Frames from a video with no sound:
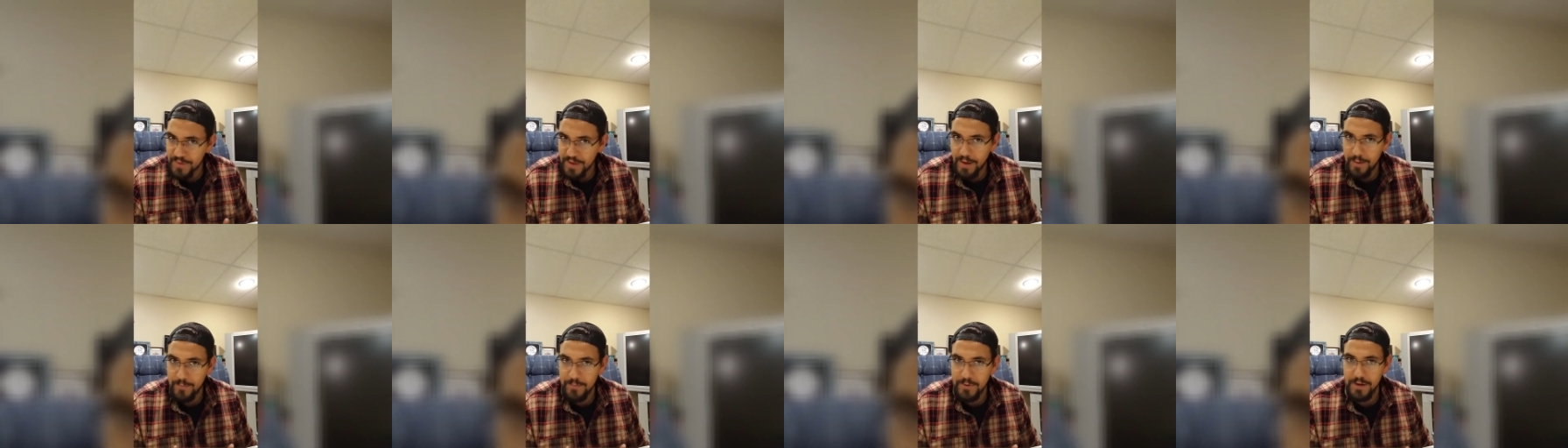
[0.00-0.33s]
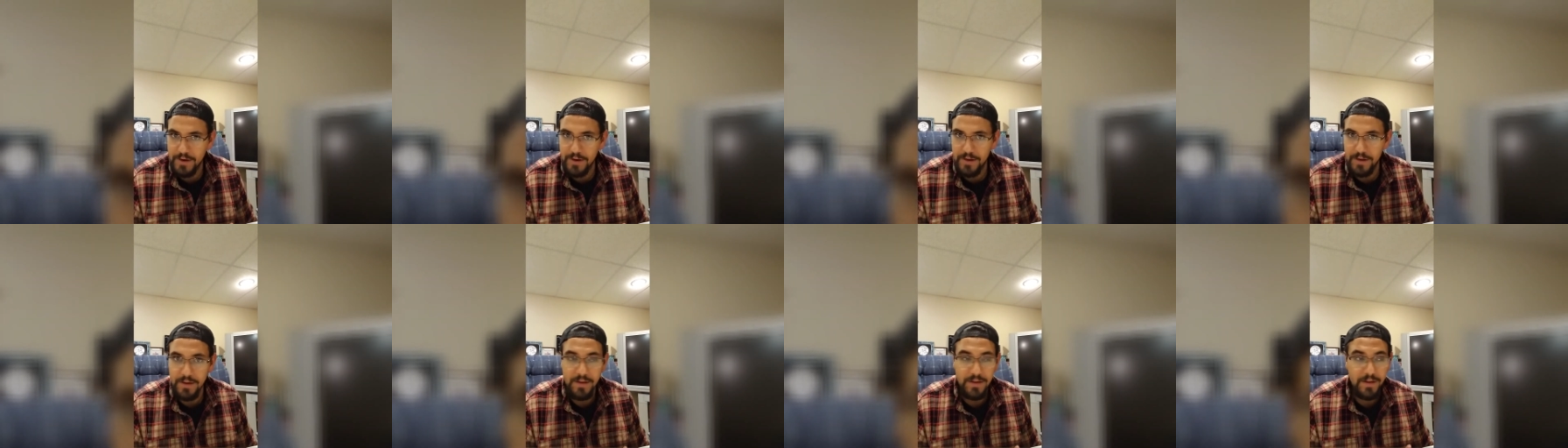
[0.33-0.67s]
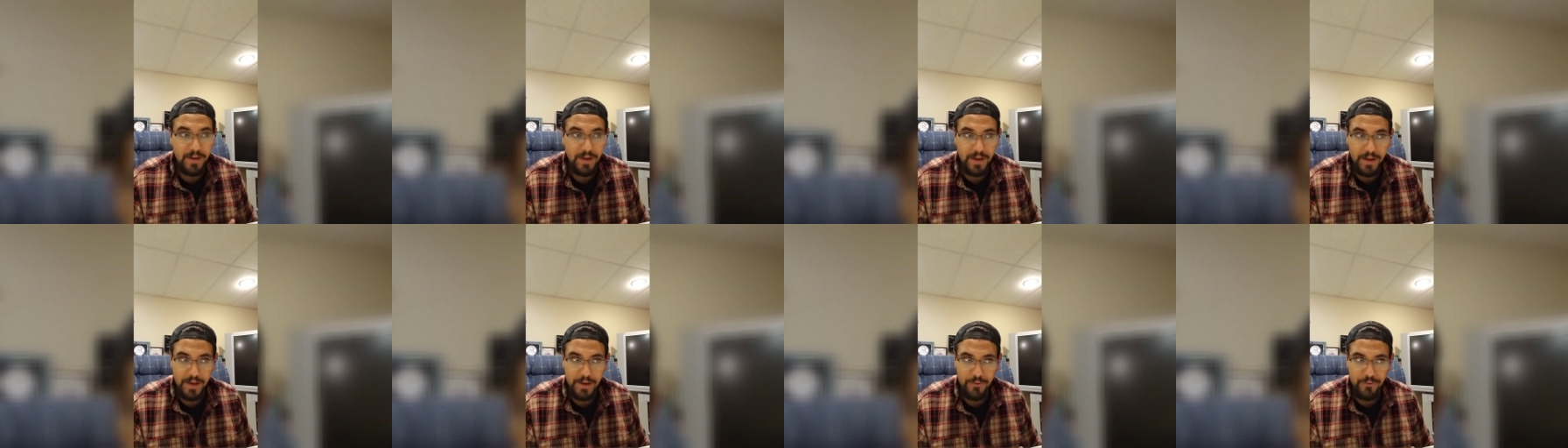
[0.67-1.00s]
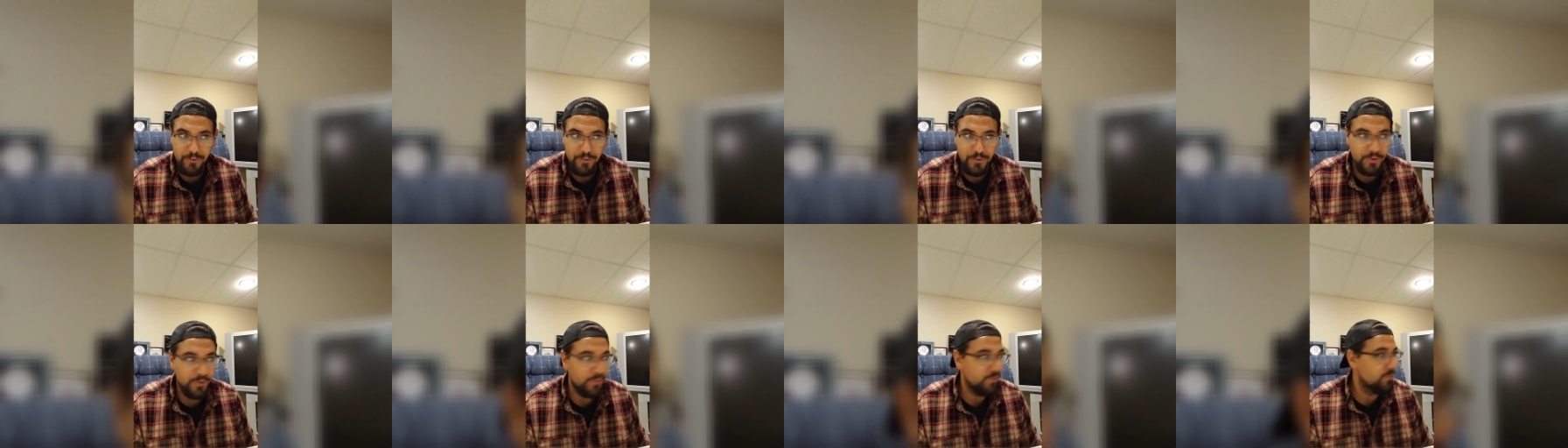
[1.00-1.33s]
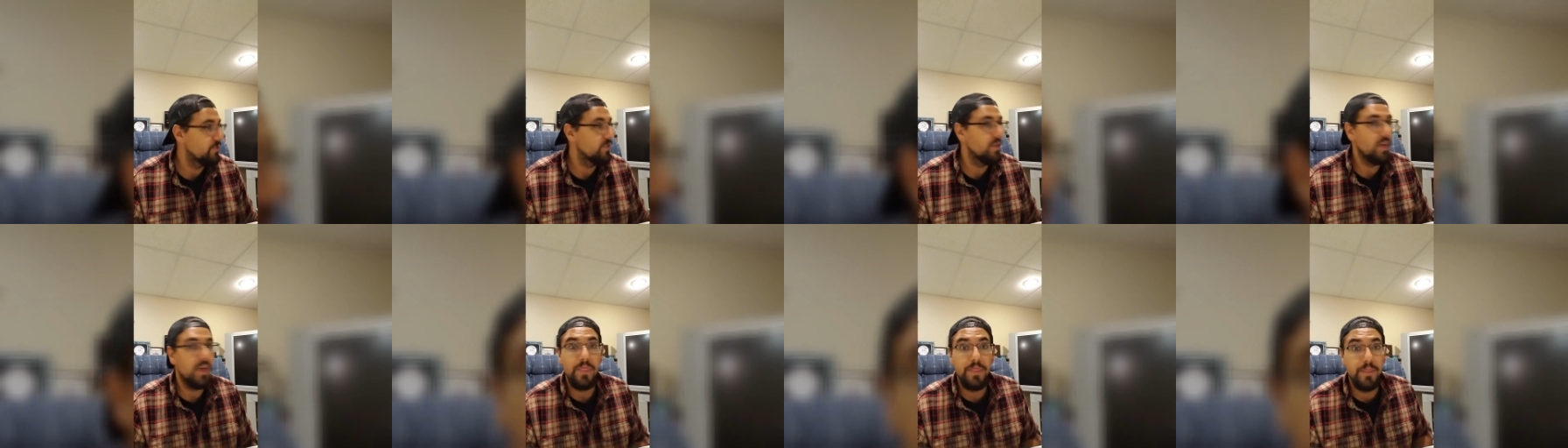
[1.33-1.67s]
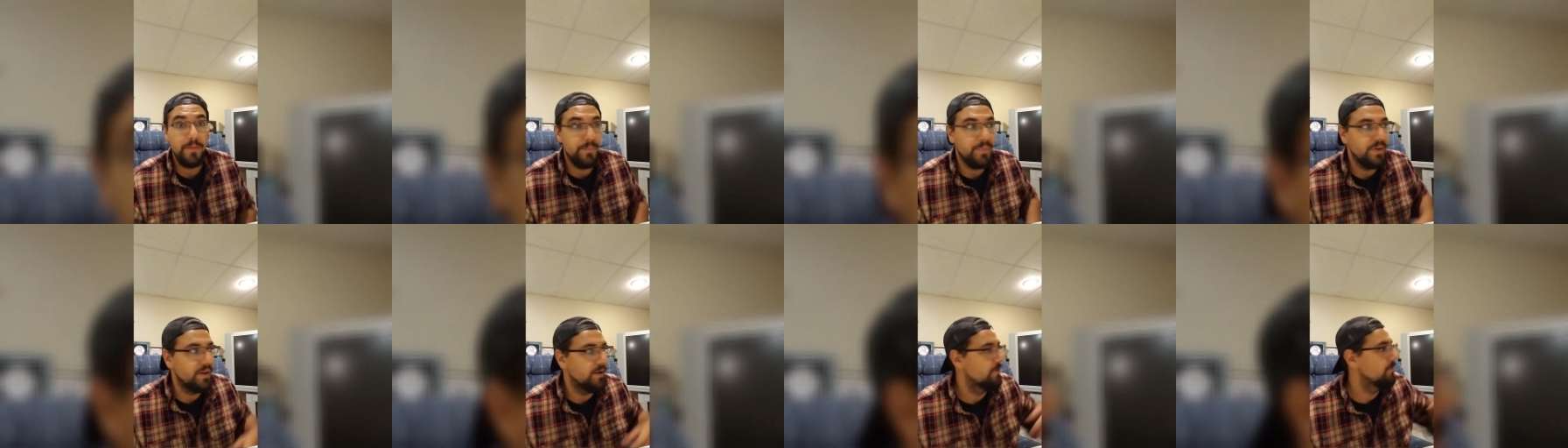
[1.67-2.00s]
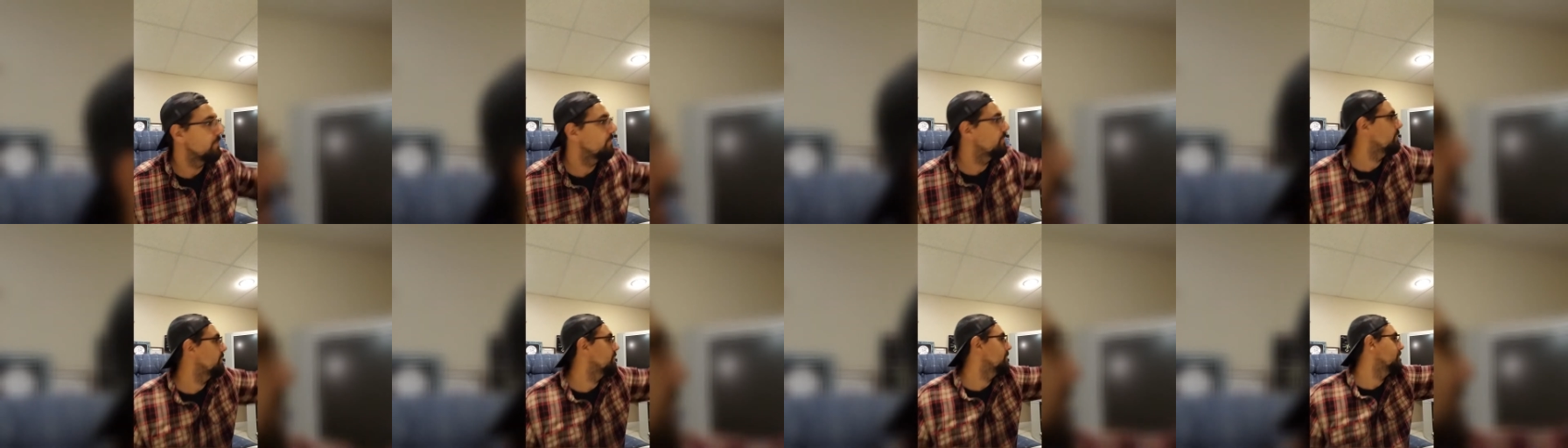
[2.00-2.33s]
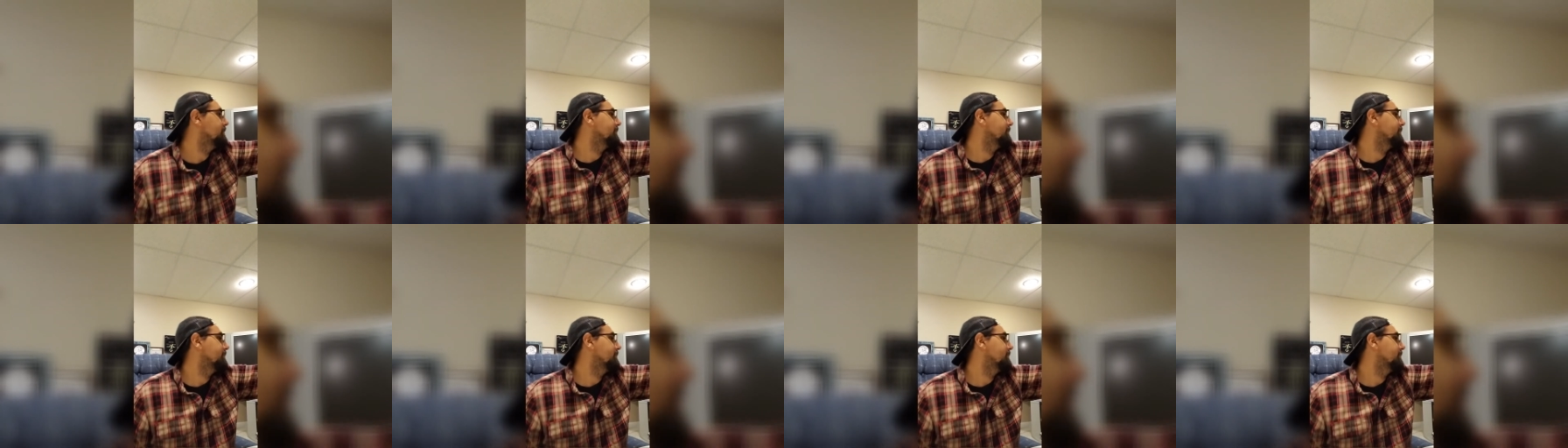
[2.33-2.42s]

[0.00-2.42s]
I'm going to introduce the beers.